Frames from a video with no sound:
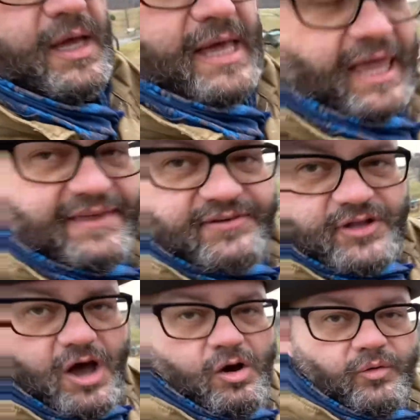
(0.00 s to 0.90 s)
Even
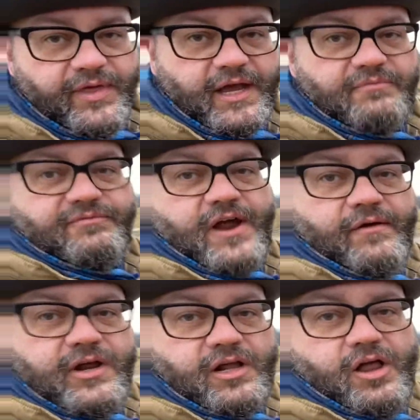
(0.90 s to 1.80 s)
though they come
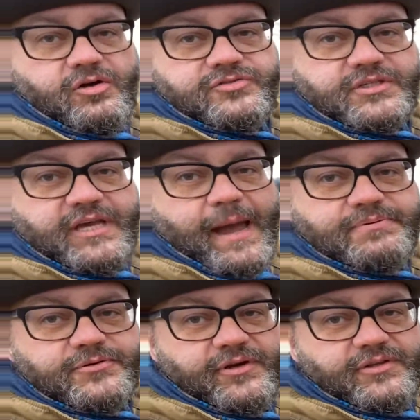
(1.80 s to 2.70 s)
very close to
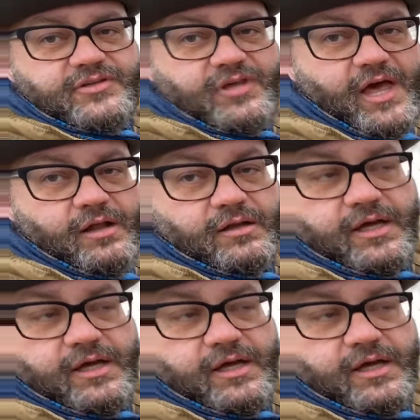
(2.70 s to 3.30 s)
capturing this hill